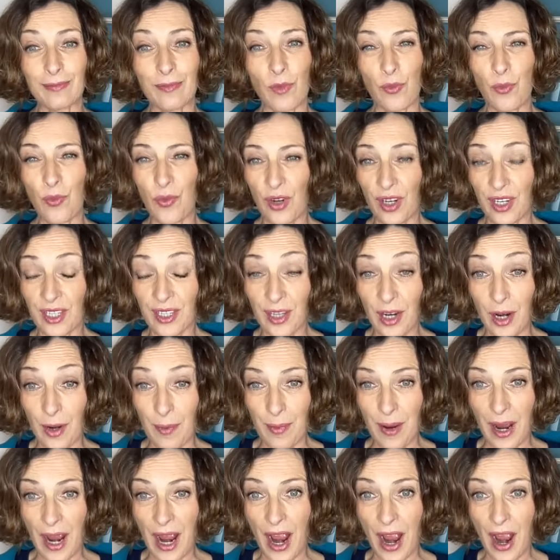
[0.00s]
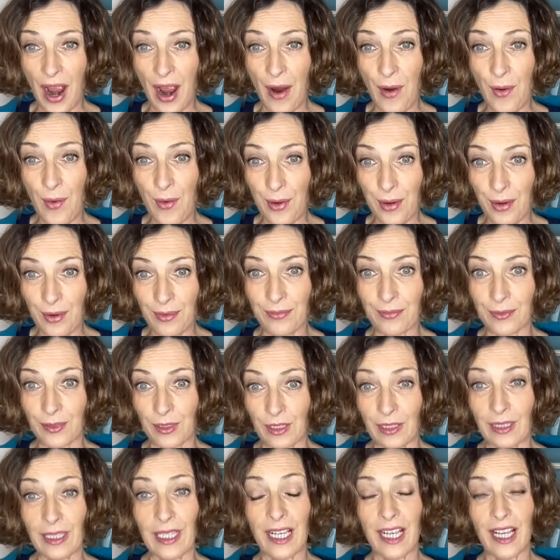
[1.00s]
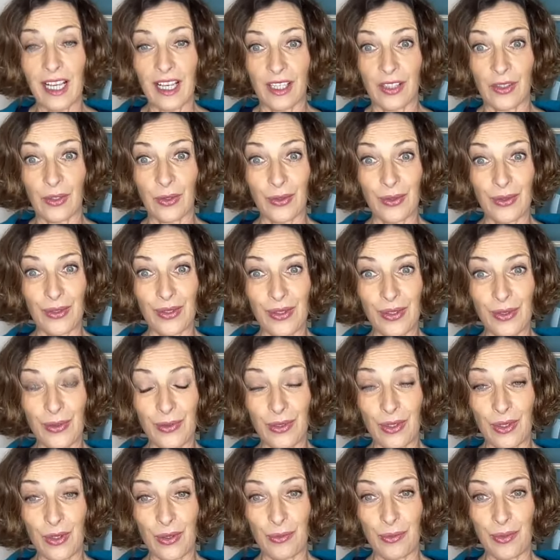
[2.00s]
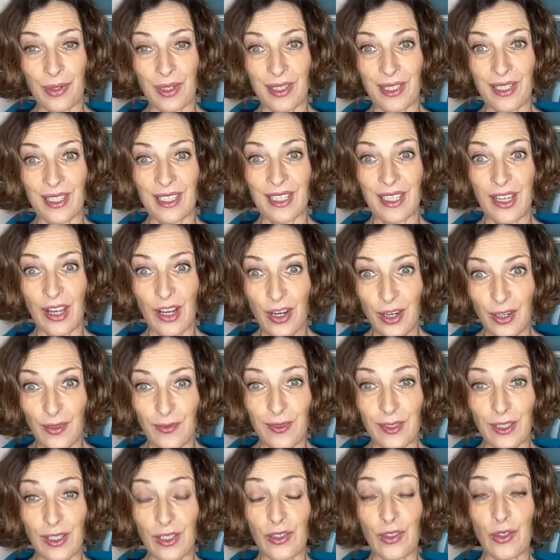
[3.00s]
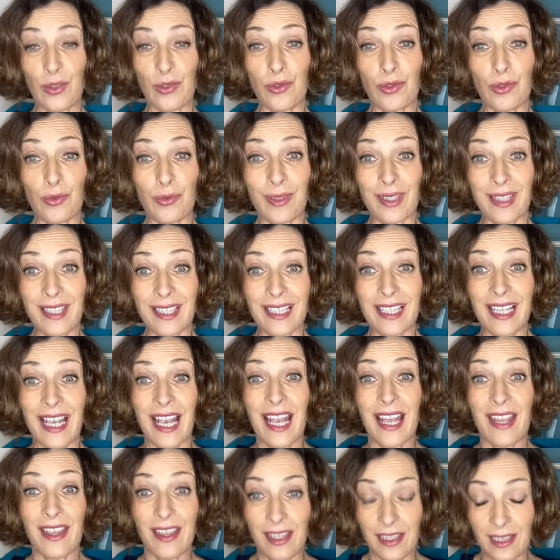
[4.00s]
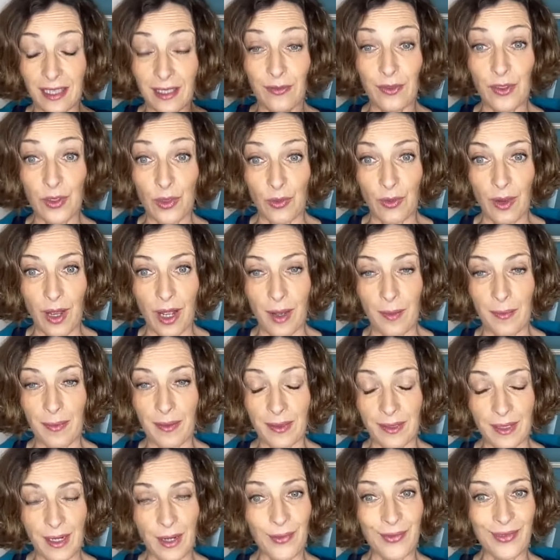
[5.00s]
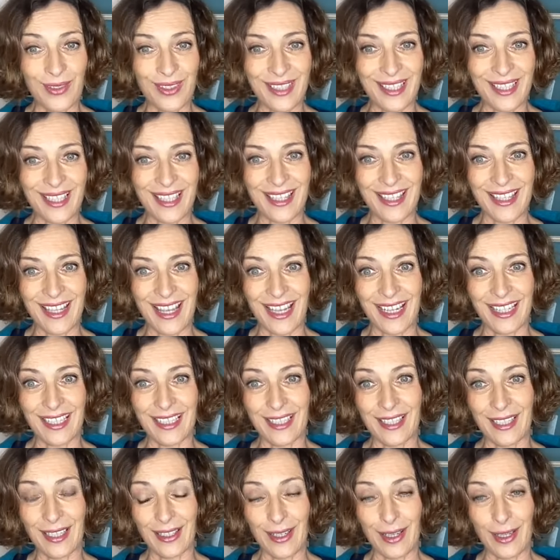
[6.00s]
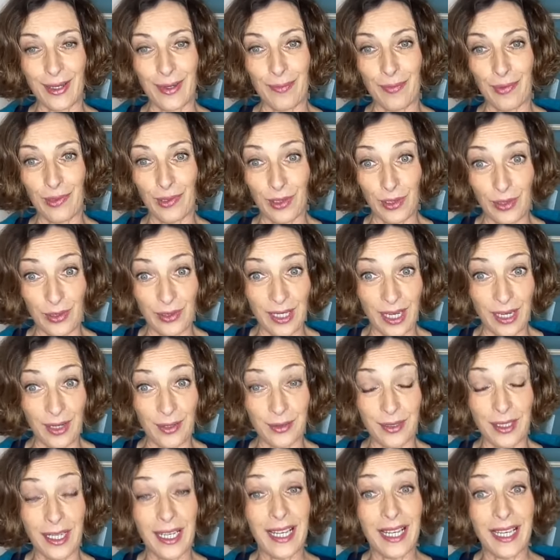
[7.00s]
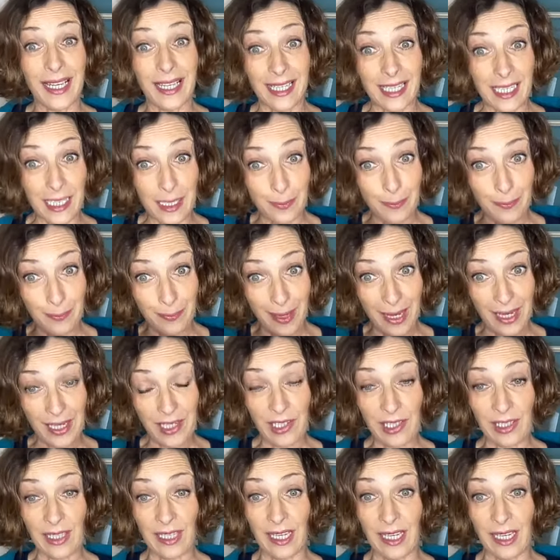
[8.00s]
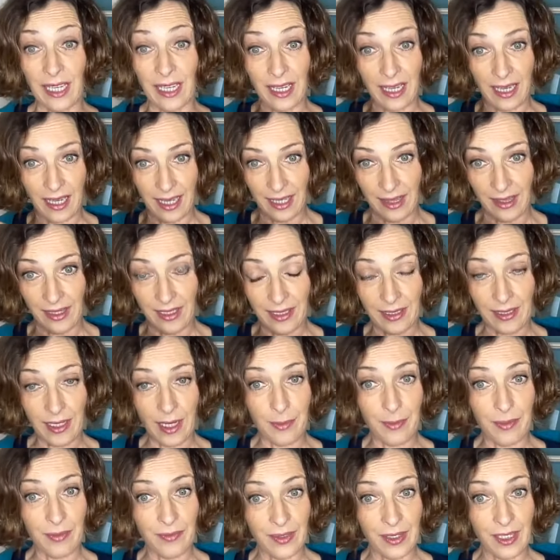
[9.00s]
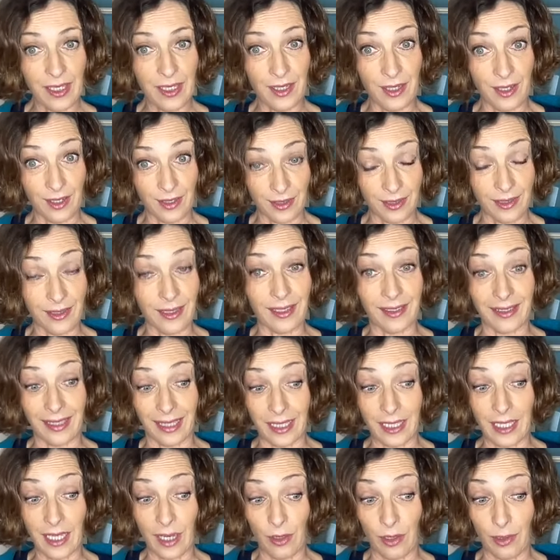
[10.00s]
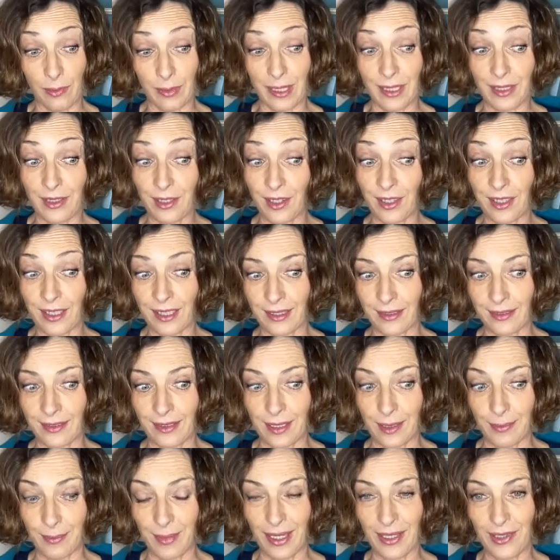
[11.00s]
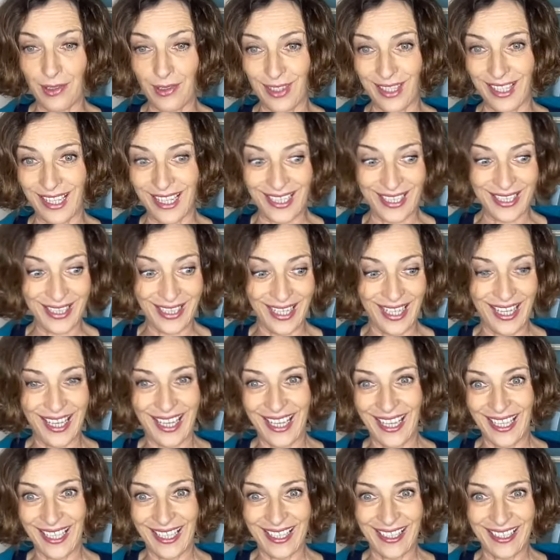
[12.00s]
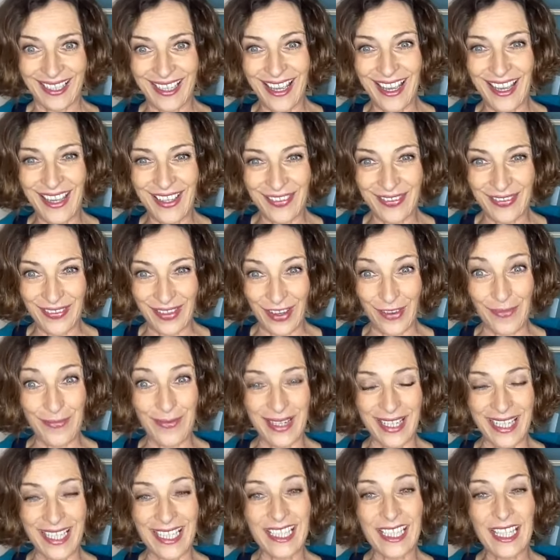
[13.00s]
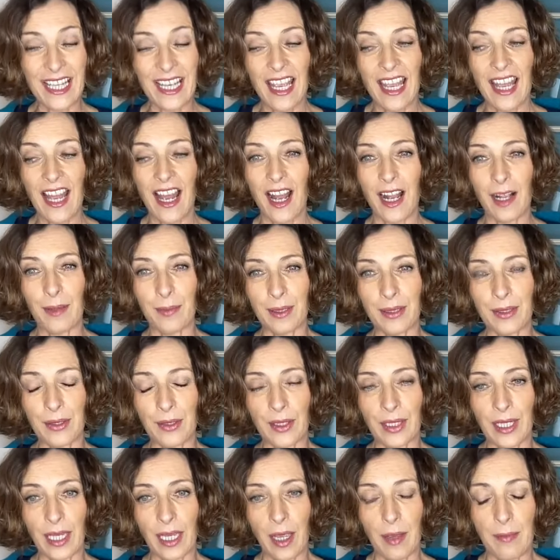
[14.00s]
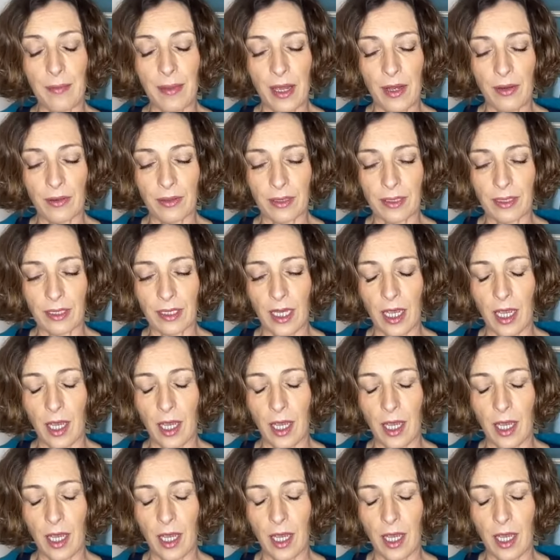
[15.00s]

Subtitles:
words are powerful. So choose your words carefully. Choose ones that lift you up, not ones that pull you down, especially at this time of the year. And that's how I'll be starting this masterclass in 5 minutes. I'll be talking about